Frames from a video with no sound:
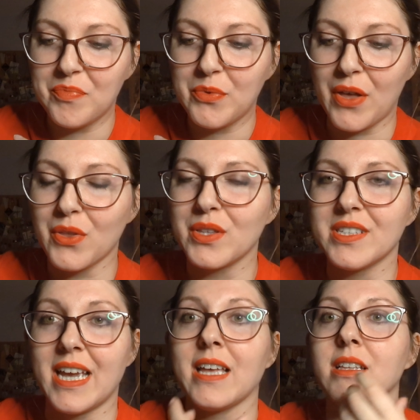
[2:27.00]
rather than
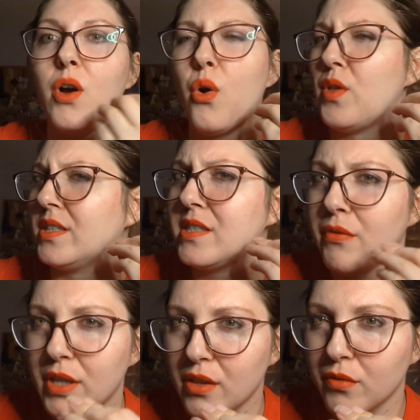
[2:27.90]
saying, oh, that's
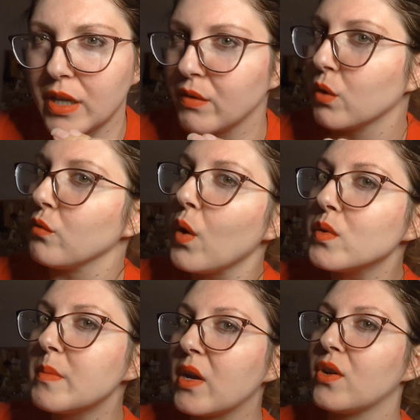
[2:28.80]
definitely the flavor of
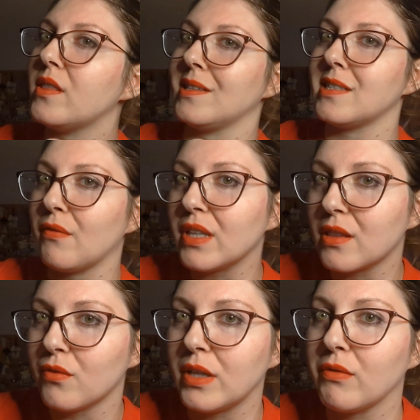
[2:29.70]
rosemary, that's definitely
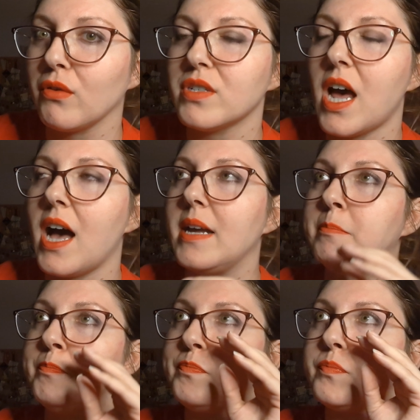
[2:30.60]
the flavor of
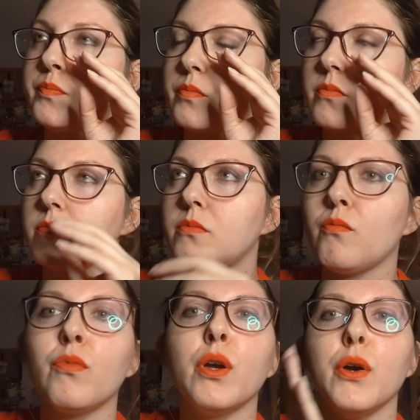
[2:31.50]
thyme.
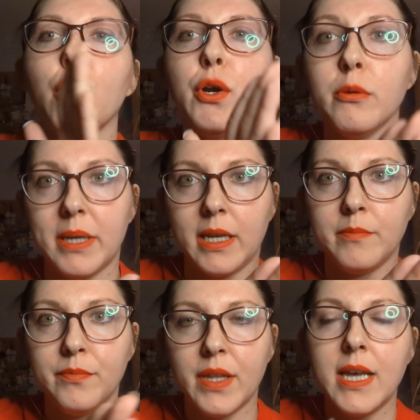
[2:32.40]
Herby.
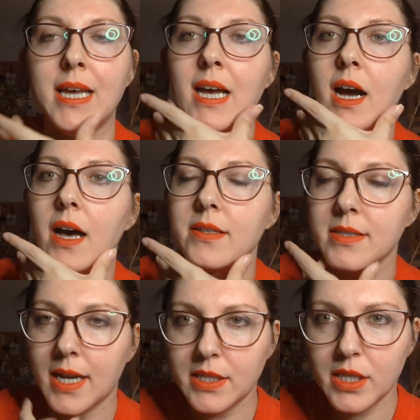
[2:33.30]
On the
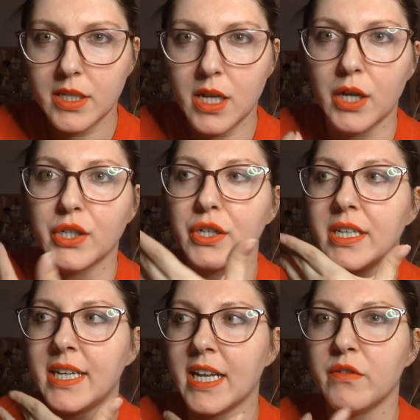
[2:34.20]
sides of the tongue, you're
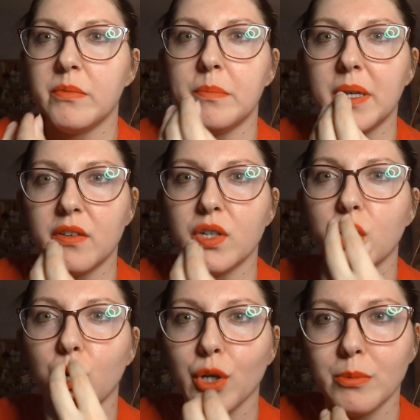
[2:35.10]
going to get a bit of an
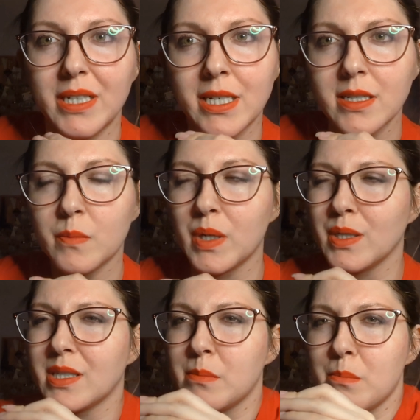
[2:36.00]
herbiness, but
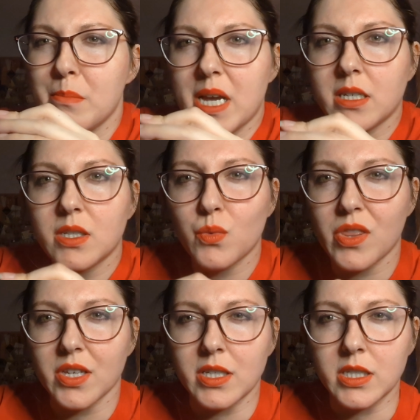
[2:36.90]
it's mixed with
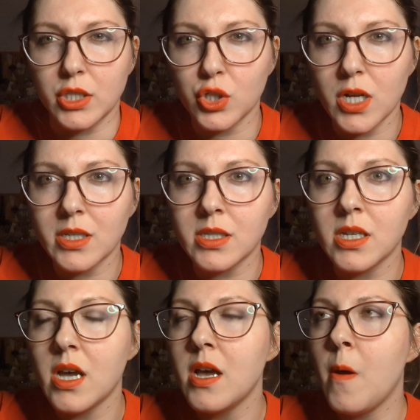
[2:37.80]
the citrus.
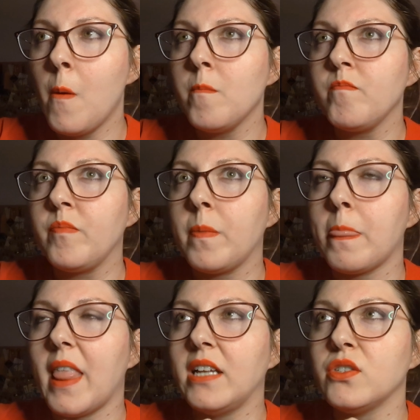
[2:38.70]

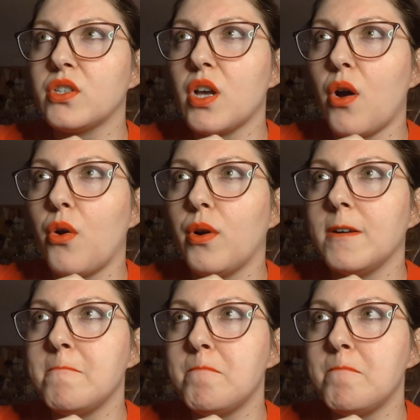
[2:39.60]
And so